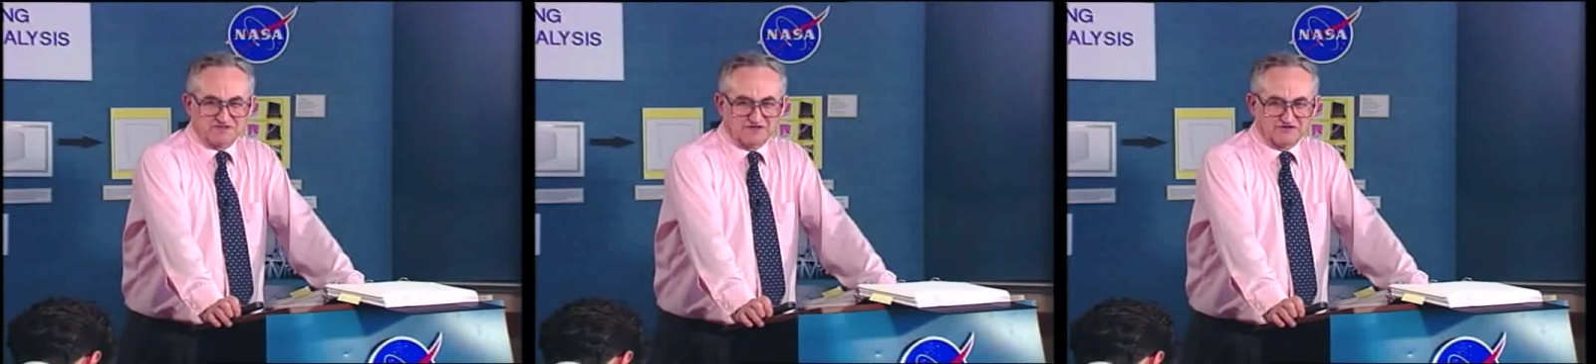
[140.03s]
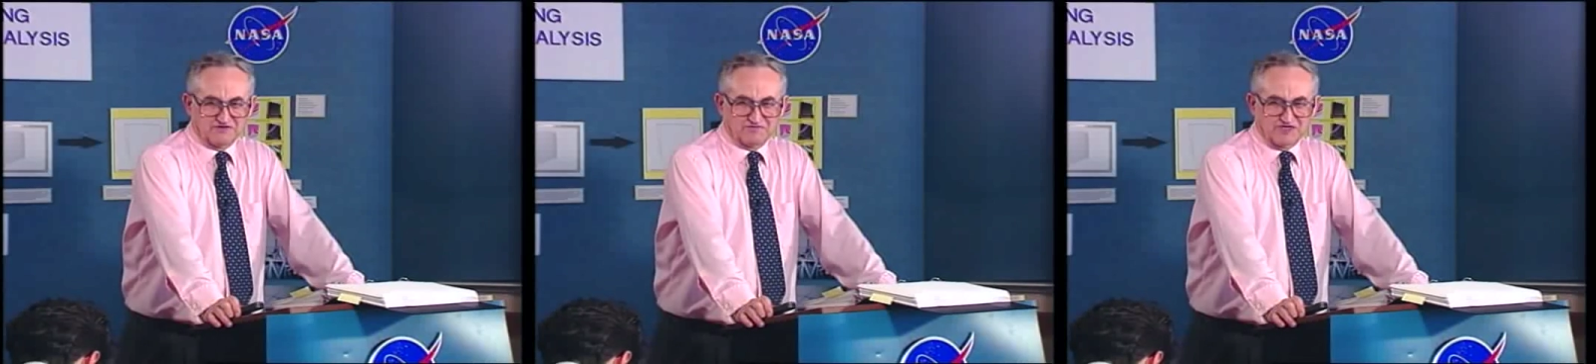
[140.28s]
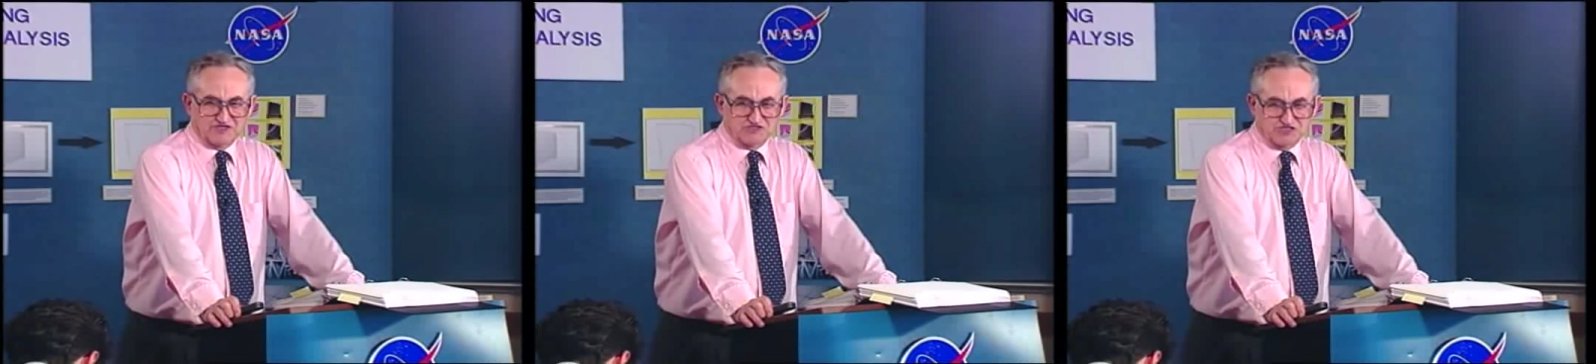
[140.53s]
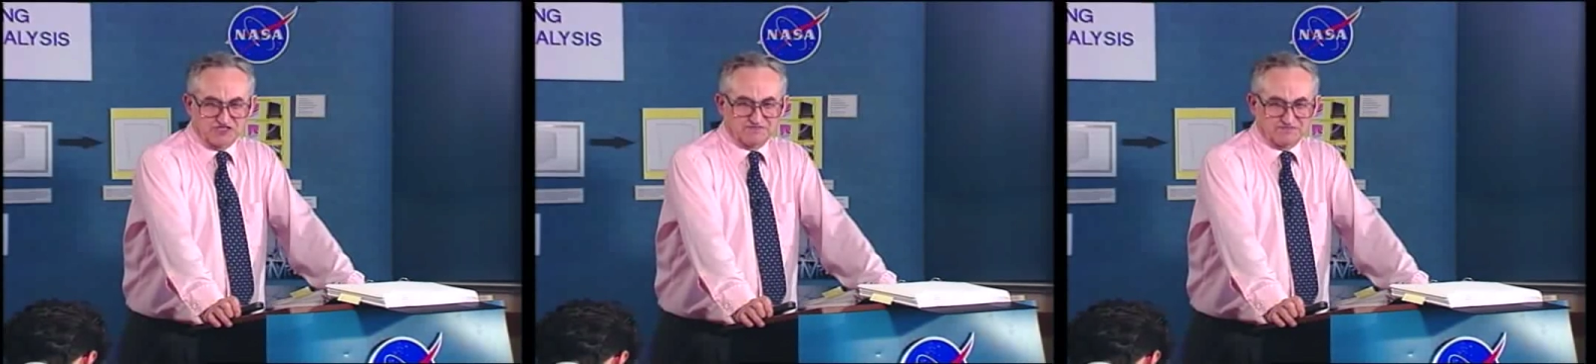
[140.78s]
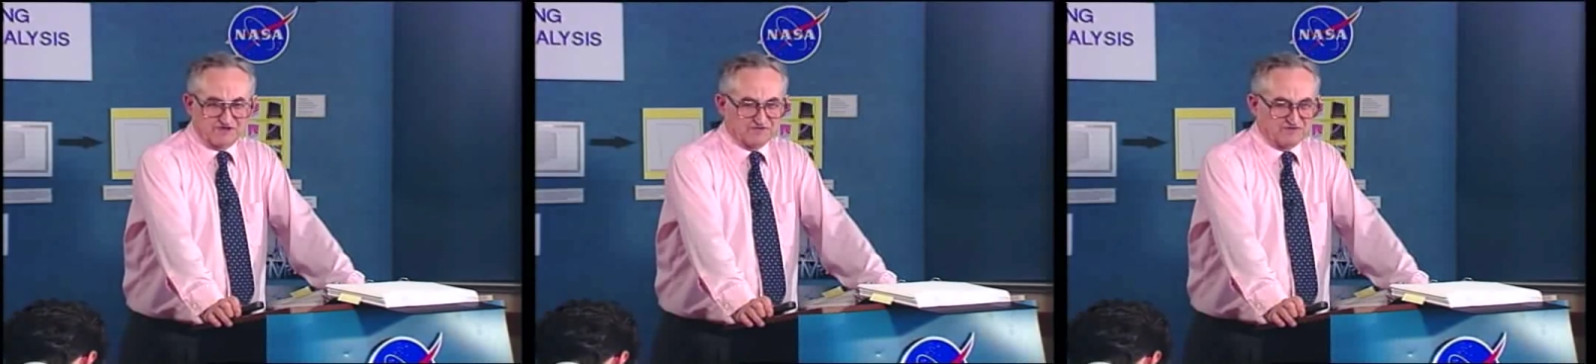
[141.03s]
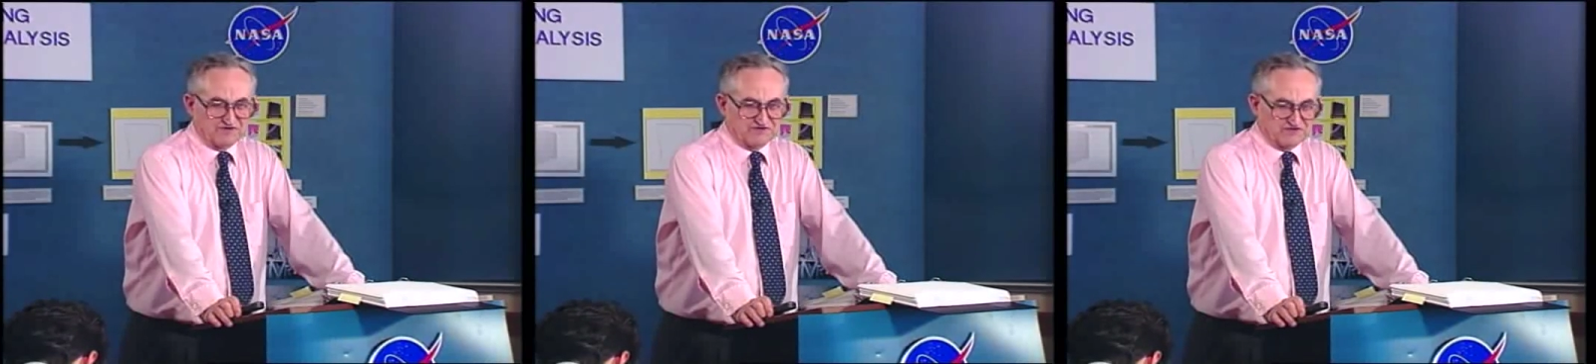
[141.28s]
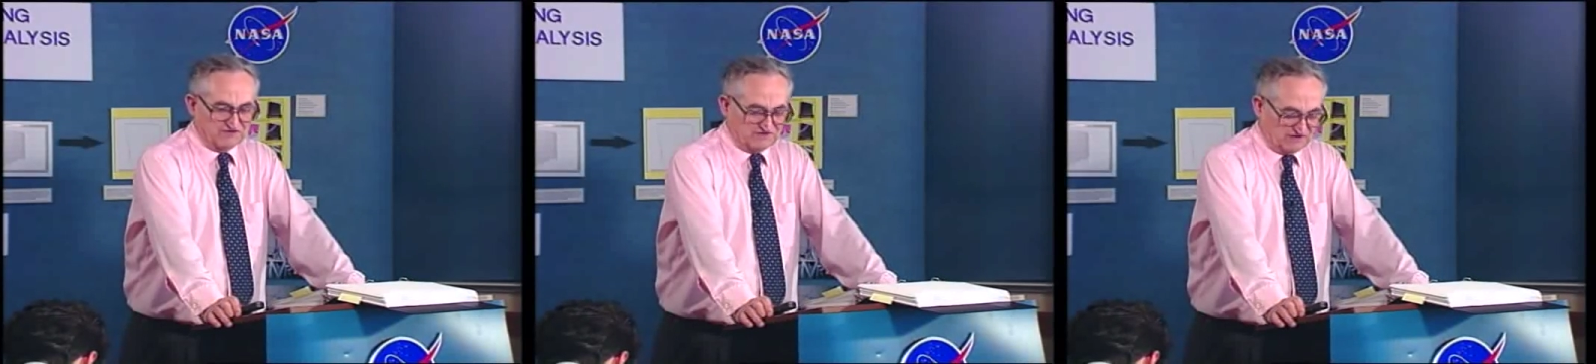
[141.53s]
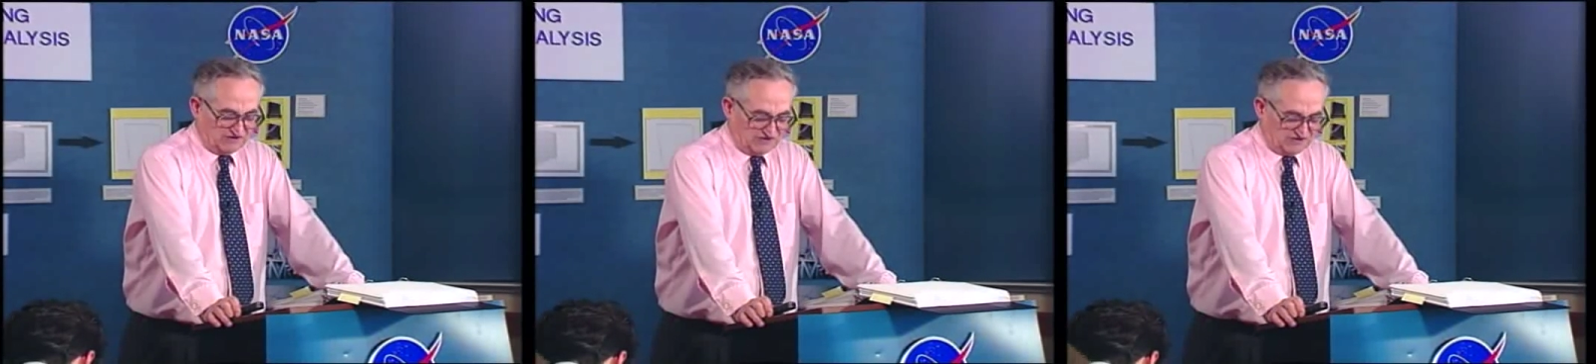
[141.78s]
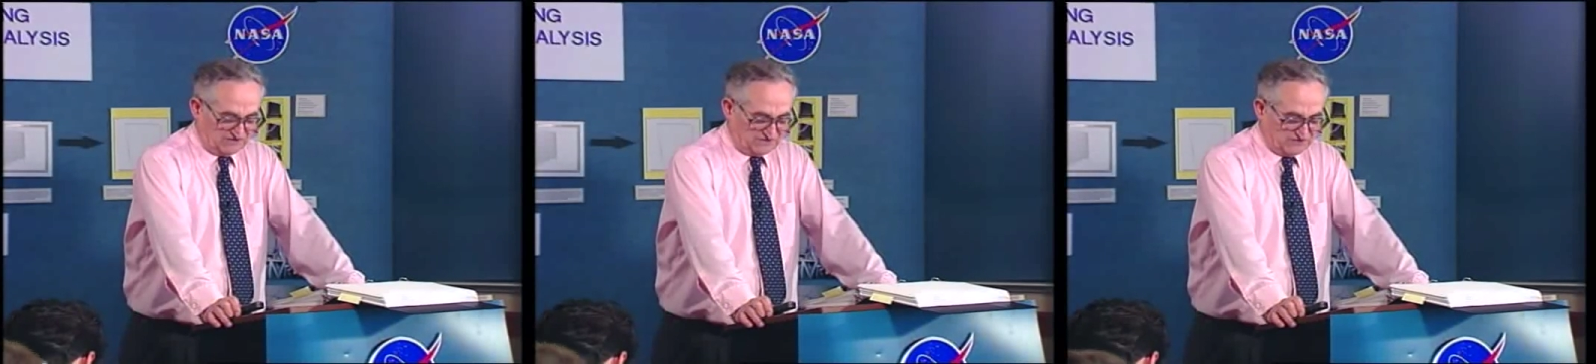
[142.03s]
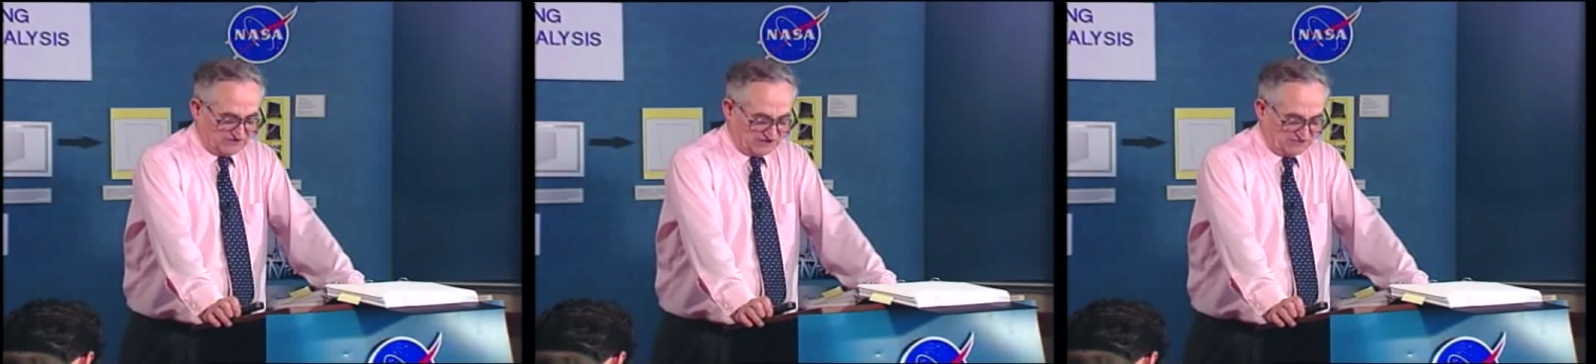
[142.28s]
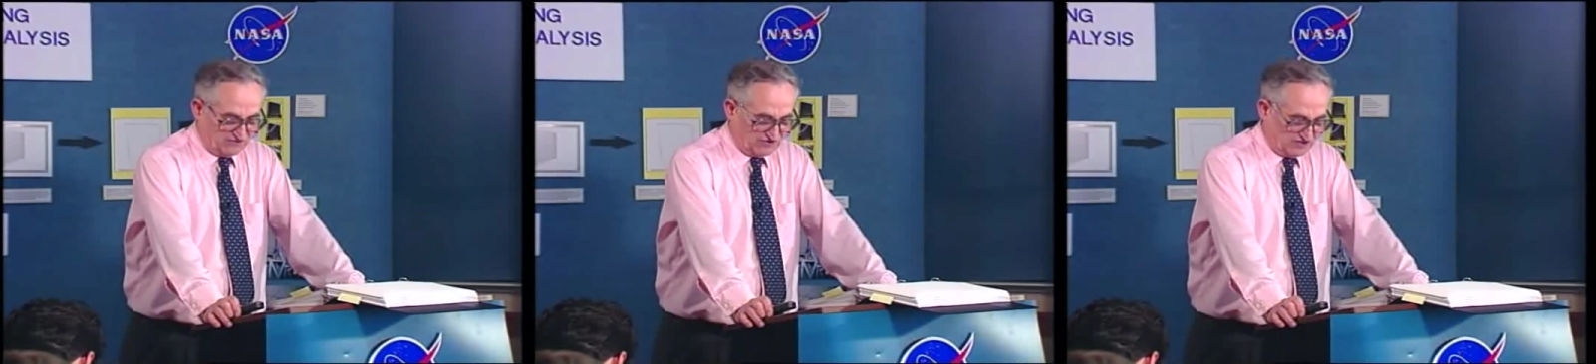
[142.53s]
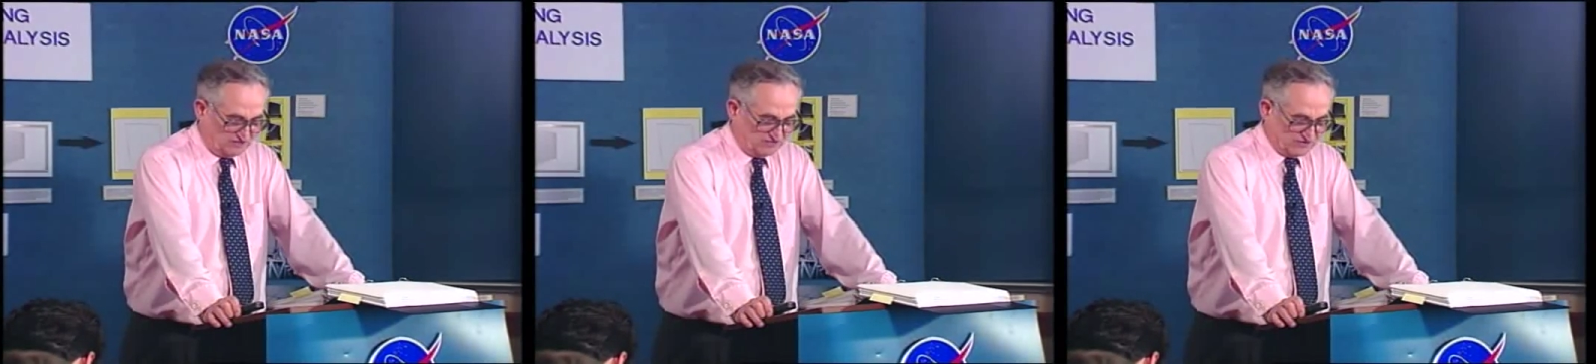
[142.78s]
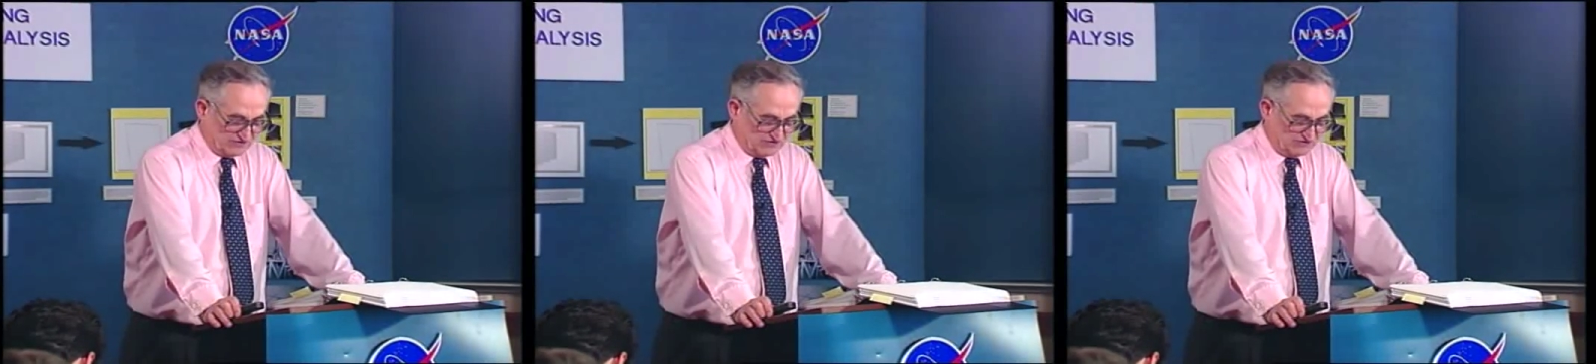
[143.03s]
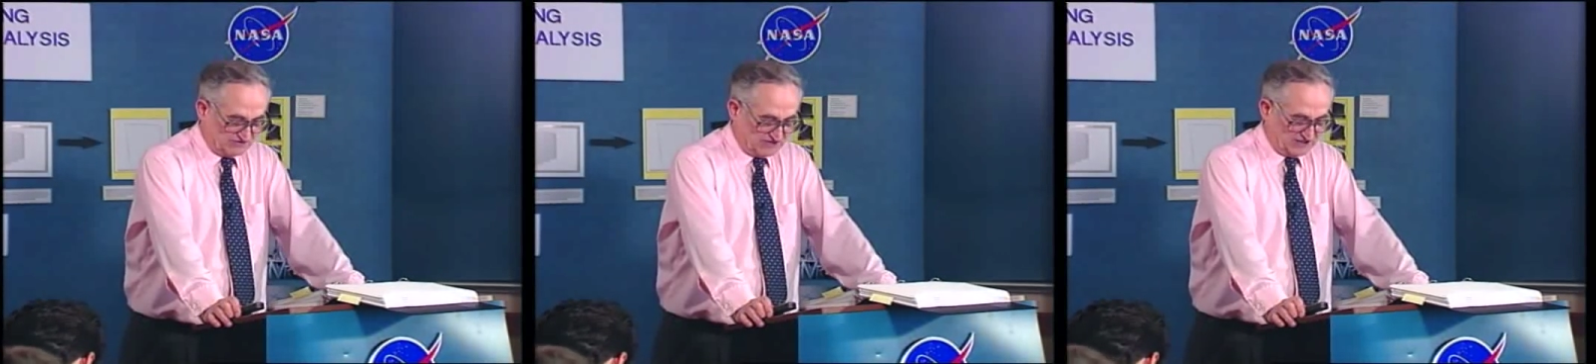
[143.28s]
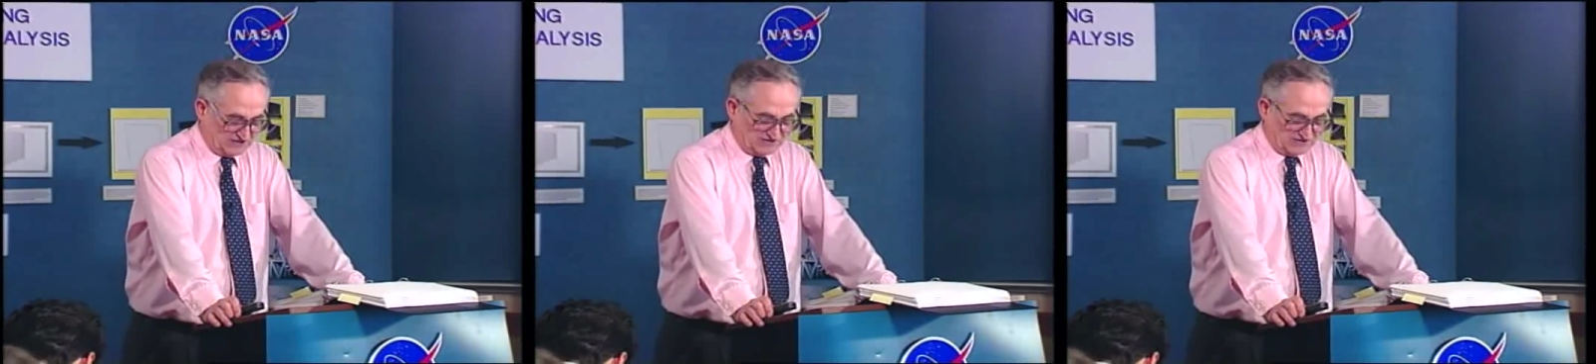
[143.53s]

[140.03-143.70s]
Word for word: And you're in better shape that way than you are if you have one of them drilled right